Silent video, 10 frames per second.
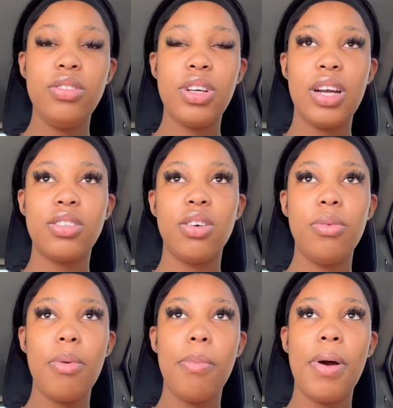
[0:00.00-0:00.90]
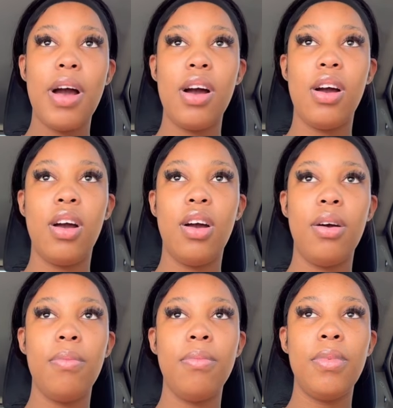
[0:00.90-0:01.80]
I don't remember
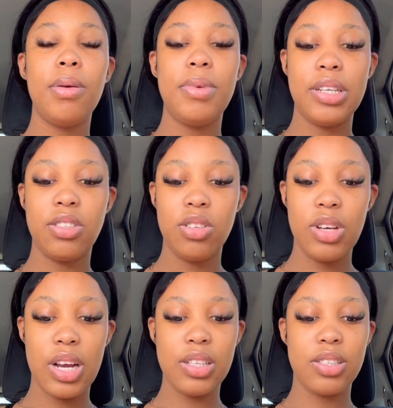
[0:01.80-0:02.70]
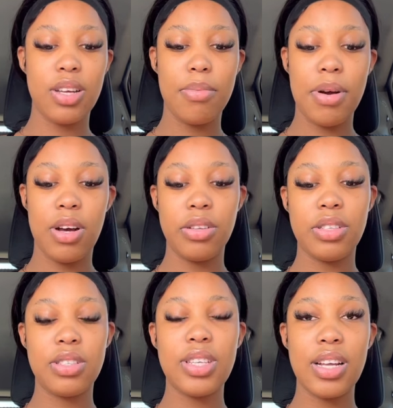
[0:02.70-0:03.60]
updating you guys about
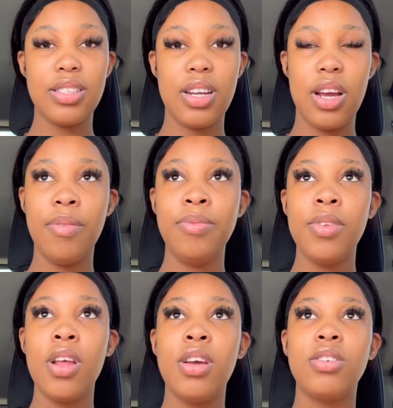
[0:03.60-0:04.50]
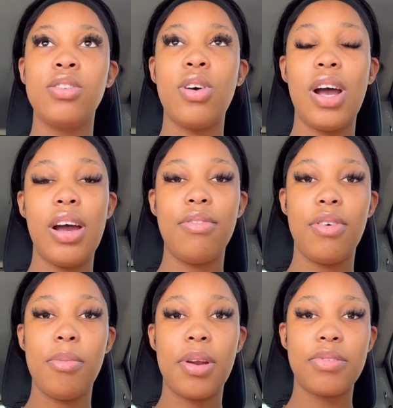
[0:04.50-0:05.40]
Saturday, so I have
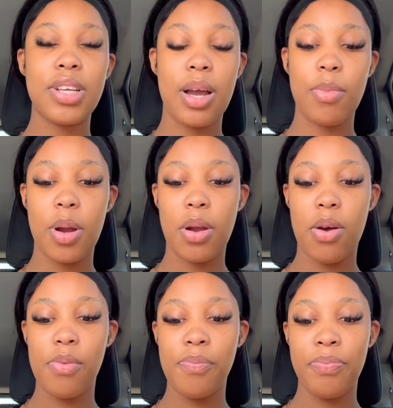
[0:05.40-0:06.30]
a bit of time right now,